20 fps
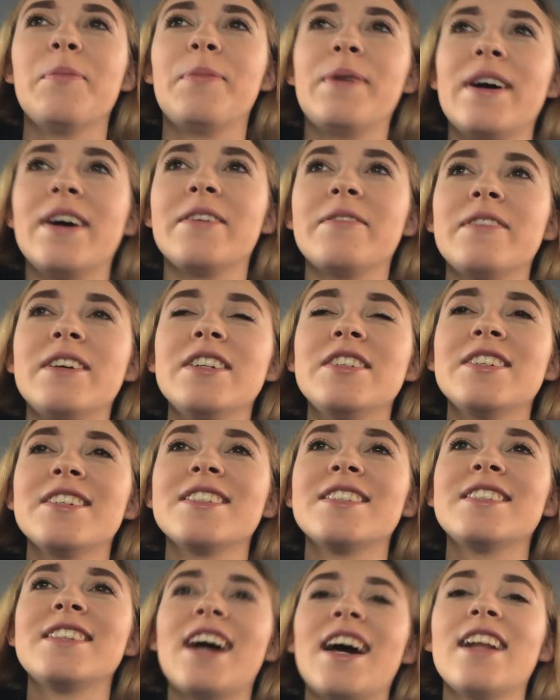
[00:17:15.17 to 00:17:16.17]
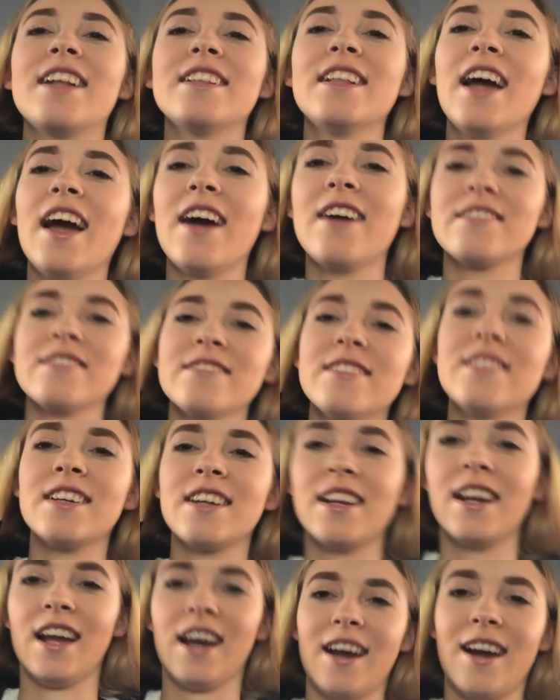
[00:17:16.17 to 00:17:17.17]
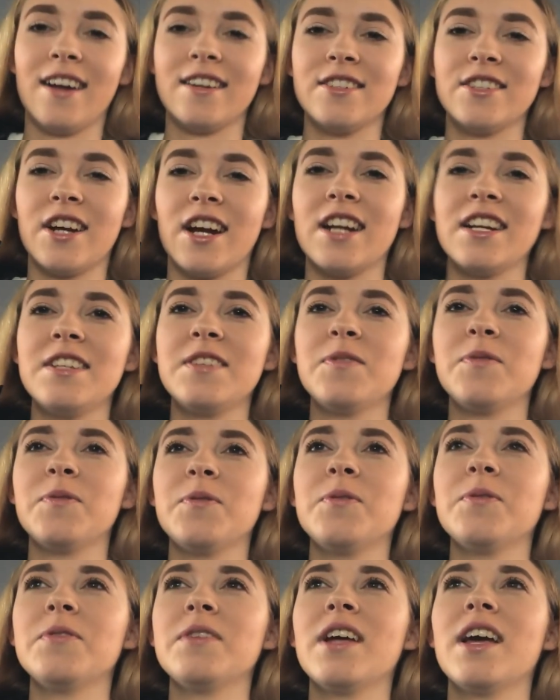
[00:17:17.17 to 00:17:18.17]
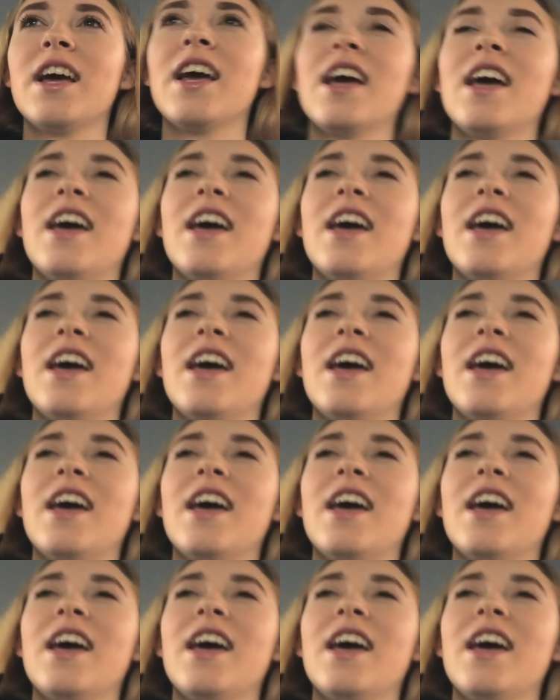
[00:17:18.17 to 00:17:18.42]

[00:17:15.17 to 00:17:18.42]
but we just sat at the house and had Chinese food